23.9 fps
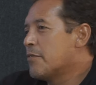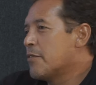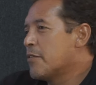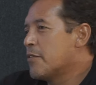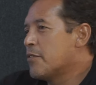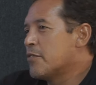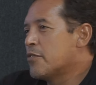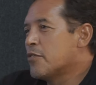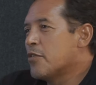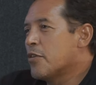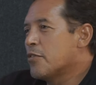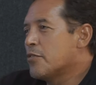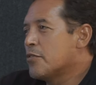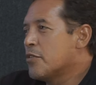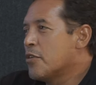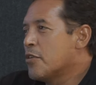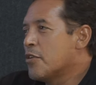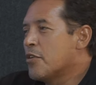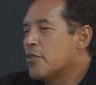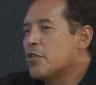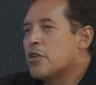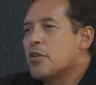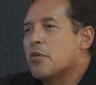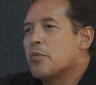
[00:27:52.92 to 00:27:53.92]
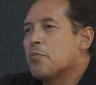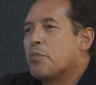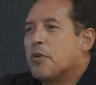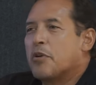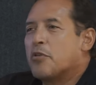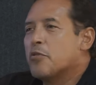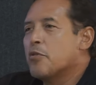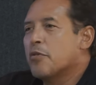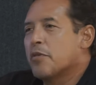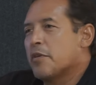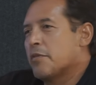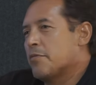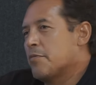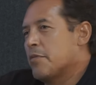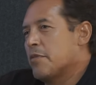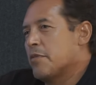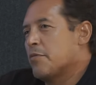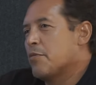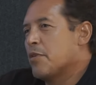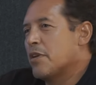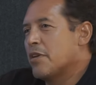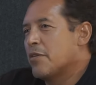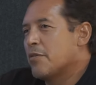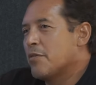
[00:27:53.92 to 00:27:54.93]
not only in Peru,
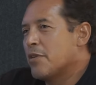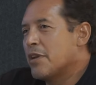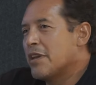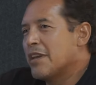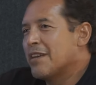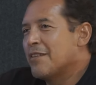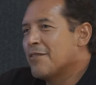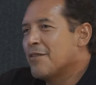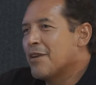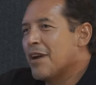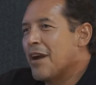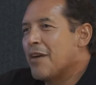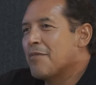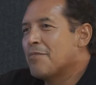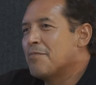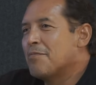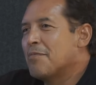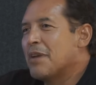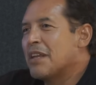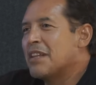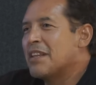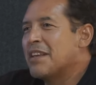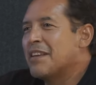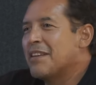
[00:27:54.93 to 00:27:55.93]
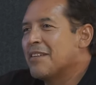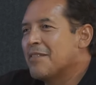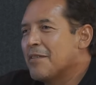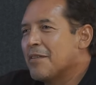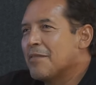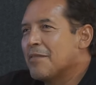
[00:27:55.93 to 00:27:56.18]
we have many